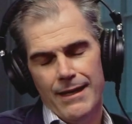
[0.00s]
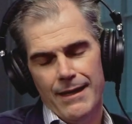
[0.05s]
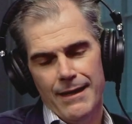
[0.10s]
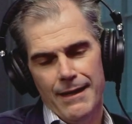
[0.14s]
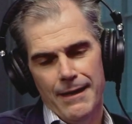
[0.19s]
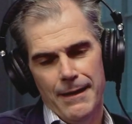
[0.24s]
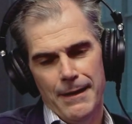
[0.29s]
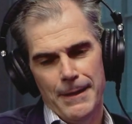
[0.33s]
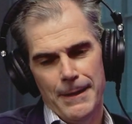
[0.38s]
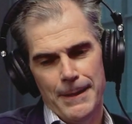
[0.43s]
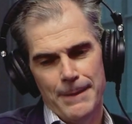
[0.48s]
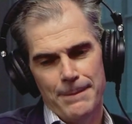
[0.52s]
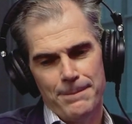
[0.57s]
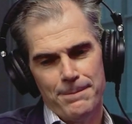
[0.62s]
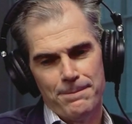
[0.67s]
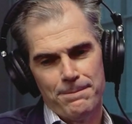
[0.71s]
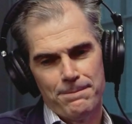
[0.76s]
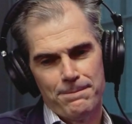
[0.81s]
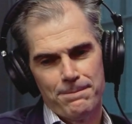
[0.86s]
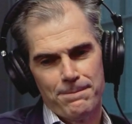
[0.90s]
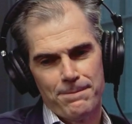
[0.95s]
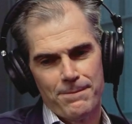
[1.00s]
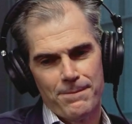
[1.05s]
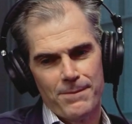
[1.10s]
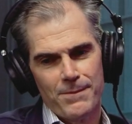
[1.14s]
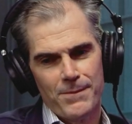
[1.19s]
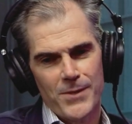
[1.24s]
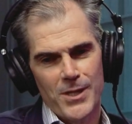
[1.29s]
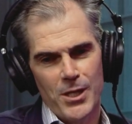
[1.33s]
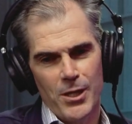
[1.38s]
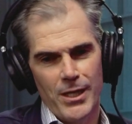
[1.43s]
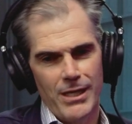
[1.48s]
Um,
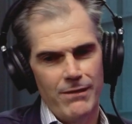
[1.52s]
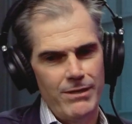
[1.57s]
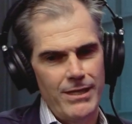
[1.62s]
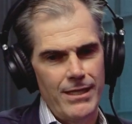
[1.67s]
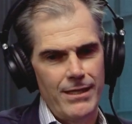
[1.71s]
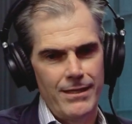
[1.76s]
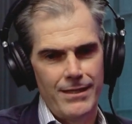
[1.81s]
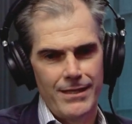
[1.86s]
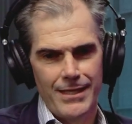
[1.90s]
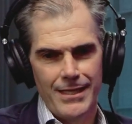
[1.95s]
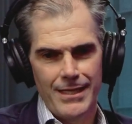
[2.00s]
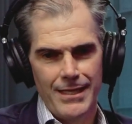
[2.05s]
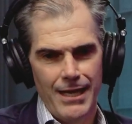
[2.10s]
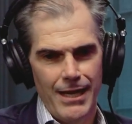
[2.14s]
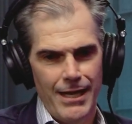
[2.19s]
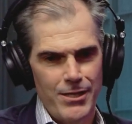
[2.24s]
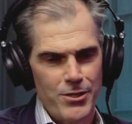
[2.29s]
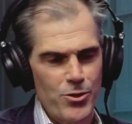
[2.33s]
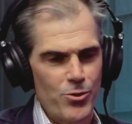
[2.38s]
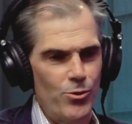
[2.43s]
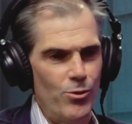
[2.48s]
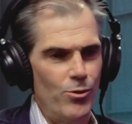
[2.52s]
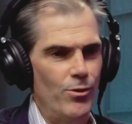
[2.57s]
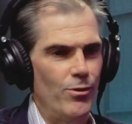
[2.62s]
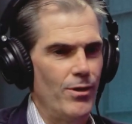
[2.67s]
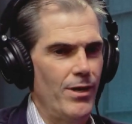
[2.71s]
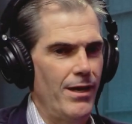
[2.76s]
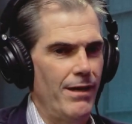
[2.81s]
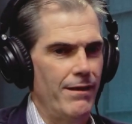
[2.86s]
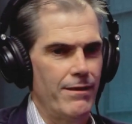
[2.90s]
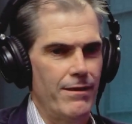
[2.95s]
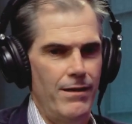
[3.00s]
you know, even in, in high school,
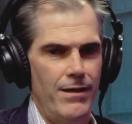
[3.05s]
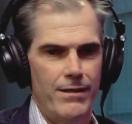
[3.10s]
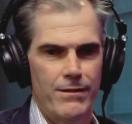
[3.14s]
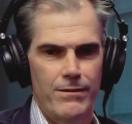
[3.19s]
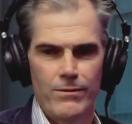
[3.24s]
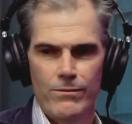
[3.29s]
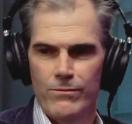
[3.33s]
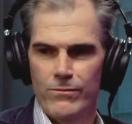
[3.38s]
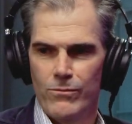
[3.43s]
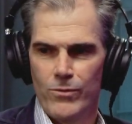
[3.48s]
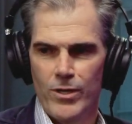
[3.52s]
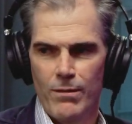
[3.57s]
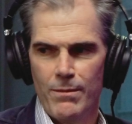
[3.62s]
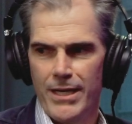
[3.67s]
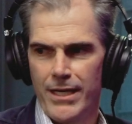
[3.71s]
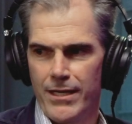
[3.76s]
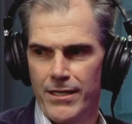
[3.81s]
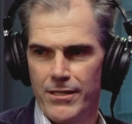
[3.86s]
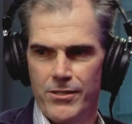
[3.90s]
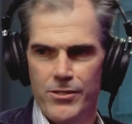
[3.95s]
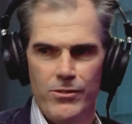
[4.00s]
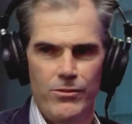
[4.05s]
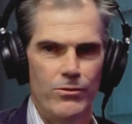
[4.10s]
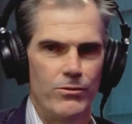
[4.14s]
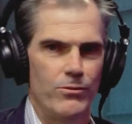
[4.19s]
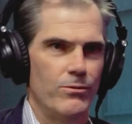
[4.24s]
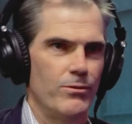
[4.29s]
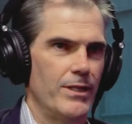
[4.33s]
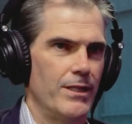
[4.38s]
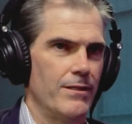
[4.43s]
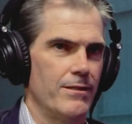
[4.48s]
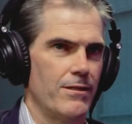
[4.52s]
I thought what am I going to do
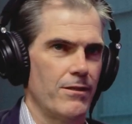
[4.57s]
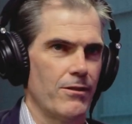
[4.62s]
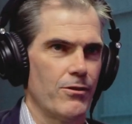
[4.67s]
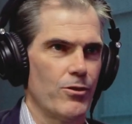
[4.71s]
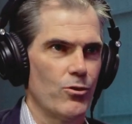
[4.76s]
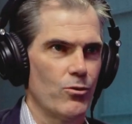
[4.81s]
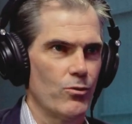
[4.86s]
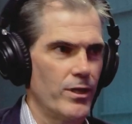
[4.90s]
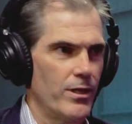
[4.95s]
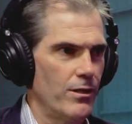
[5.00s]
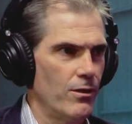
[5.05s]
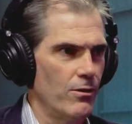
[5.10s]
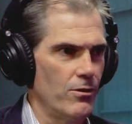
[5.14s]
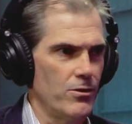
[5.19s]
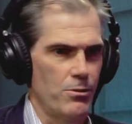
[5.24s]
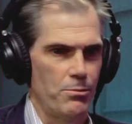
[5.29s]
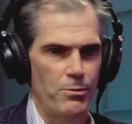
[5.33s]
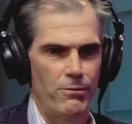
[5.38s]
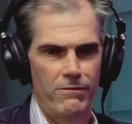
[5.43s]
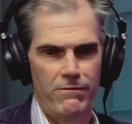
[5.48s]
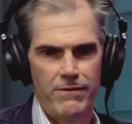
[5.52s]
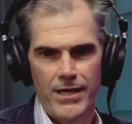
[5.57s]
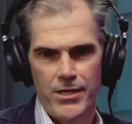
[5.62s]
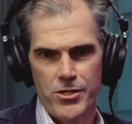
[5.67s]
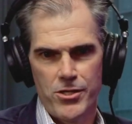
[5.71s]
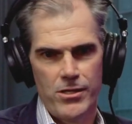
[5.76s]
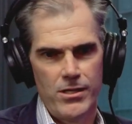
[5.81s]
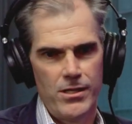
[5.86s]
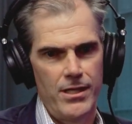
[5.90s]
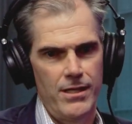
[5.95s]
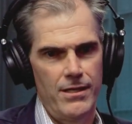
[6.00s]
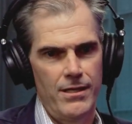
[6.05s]
as a career, as a
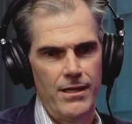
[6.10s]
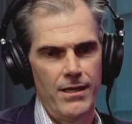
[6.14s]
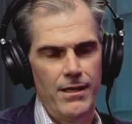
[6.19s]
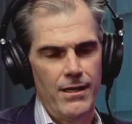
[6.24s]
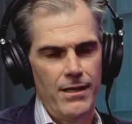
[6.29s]
profession, and